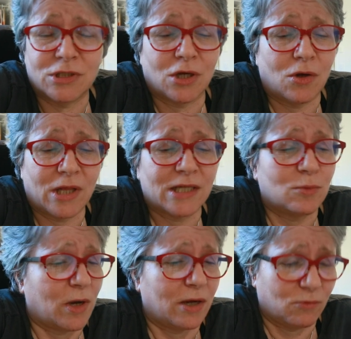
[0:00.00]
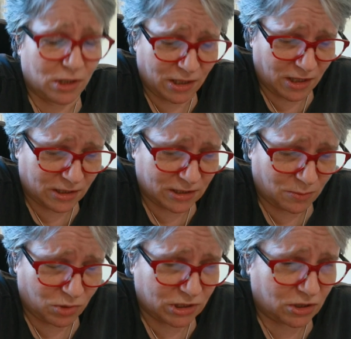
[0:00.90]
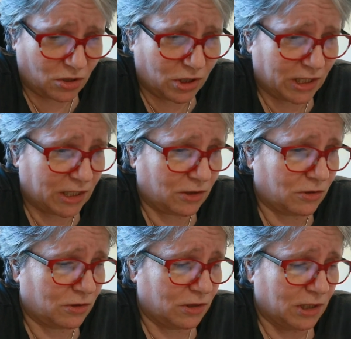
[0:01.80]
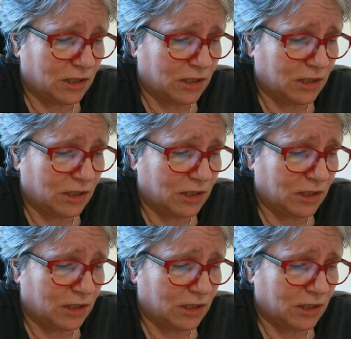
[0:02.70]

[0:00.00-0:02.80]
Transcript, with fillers: So that's why I really think someone's targeting her.